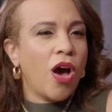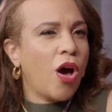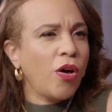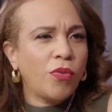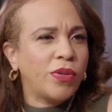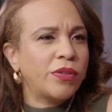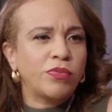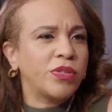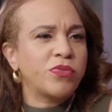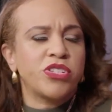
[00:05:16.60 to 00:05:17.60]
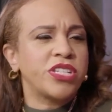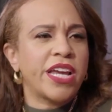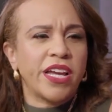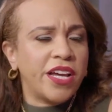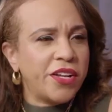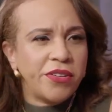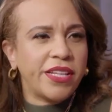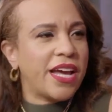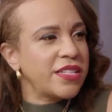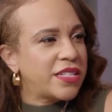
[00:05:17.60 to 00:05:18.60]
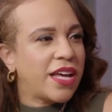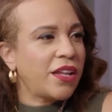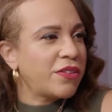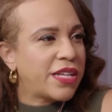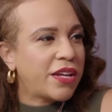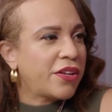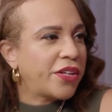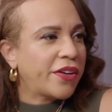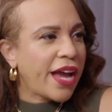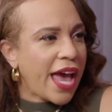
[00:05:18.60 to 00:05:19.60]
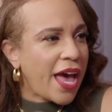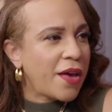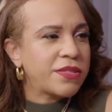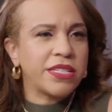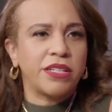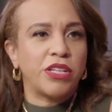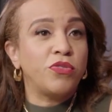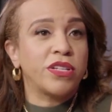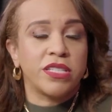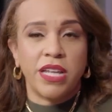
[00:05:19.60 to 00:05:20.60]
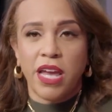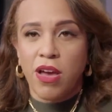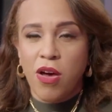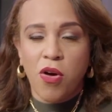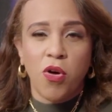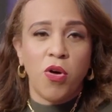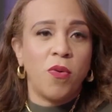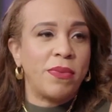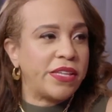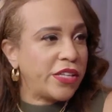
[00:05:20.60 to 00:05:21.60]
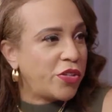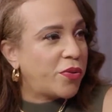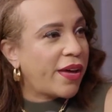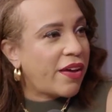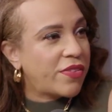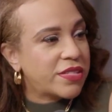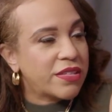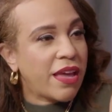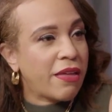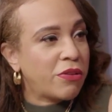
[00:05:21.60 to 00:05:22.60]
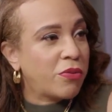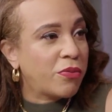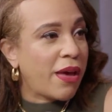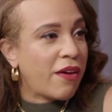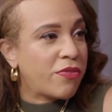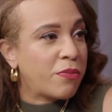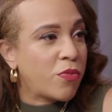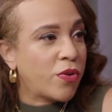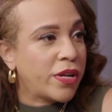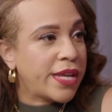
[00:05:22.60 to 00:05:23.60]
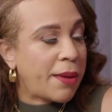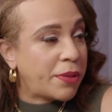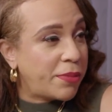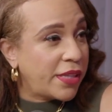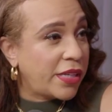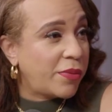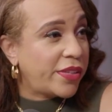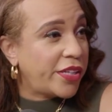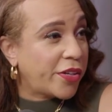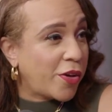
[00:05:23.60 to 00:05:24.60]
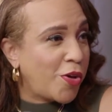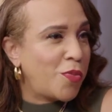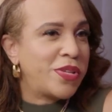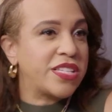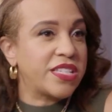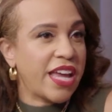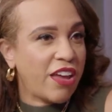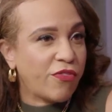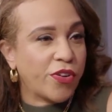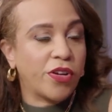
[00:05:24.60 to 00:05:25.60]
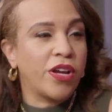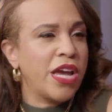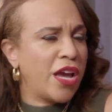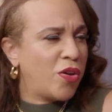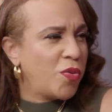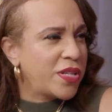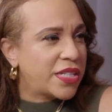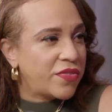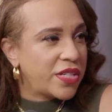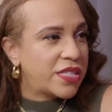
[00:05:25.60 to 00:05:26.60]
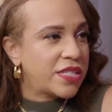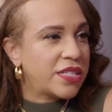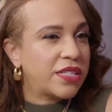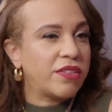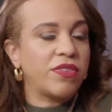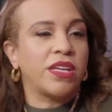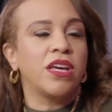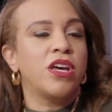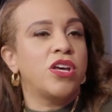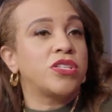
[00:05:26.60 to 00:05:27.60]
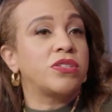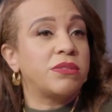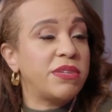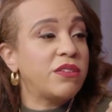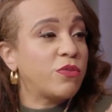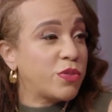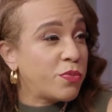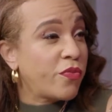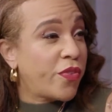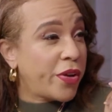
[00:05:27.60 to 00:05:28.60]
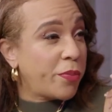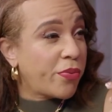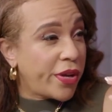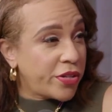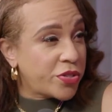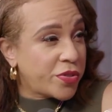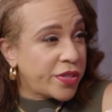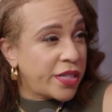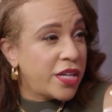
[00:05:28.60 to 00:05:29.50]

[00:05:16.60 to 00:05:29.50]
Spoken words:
oh, well, we'll just take $100,000 out on your house and you could stay home, and then you'll have the more adaptability within your home. It's safer. And who wants to live in assisted living? So to me, it was very predatory.